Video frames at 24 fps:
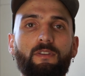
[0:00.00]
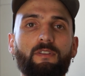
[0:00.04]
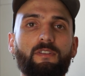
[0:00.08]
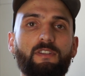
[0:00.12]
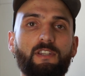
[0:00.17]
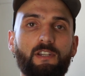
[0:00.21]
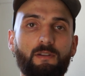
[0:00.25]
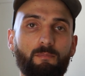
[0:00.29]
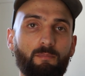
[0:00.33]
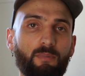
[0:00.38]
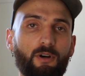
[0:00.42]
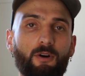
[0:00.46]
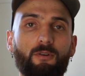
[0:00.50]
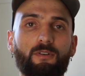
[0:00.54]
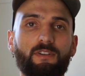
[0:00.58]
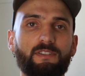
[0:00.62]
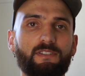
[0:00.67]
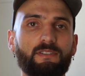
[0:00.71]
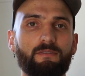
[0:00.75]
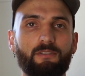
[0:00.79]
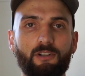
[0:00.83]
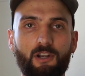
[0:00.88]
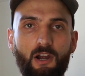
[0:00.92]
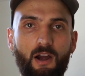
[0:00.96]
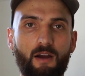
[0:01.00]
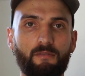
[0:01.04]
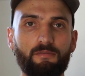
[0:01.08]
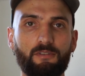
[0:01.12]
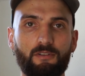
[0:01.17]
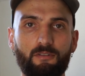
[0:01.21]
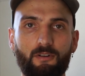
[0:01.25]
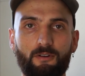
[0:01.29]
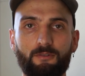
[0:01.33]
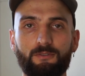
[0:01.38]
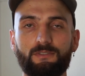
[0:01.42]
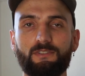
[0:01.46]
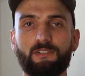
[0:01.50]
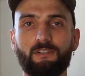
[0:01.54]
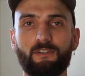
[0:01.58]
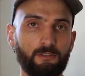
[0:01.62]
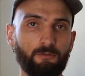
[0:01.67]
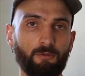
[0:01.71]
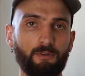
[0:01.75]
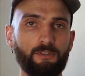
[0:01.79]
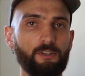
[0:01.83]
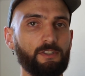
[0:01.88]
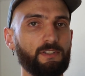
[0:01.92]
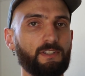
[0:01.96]
the components of a coffee roaster.
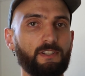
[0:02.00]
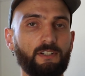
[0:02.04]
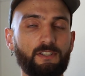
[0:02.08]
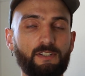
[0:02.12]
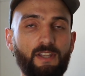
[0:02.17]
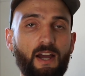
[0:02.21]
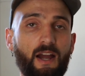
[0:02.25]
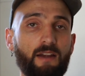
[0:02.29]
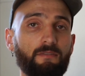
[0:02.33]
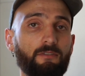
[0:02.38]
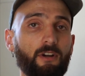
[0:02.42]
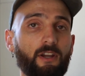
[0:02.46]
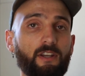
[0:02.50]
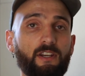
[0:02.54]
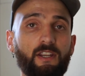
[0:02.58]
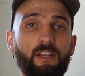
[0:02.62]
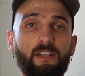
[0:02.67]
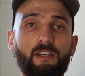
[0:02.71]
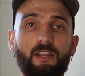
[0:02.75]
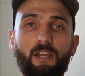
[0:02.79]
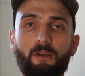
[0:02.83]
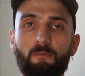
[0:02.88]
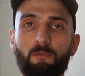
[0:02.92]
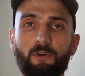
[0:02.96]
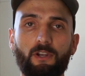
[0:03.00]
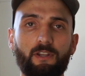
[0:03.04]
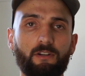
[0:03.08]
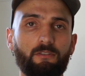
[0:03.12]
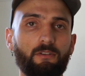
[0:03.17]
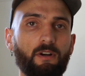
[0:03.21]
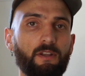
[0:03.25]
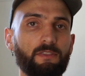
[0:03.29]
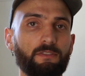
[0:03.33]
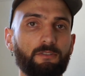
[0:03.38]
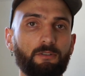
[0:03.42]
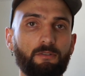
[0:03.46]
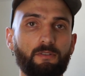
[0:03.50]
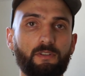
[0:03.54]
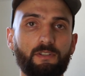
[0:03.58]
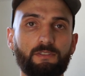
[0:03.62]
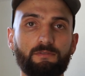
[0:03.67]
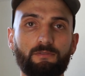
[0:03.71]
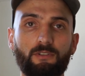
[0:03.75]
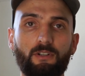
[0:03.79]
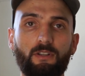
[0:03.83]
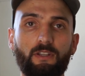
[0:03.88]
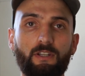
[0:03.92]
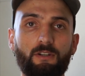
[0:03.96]
So we're just gonna dive right in and we're gonna run through
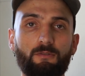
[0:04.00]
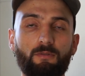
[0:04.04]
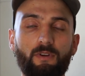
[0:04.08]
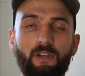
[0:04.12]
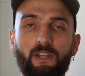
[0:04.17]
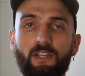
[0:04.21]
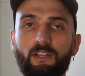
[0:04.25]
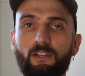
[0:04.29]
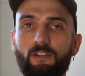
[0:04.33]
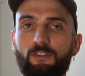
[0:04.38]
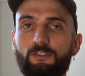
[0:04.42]
this really quick.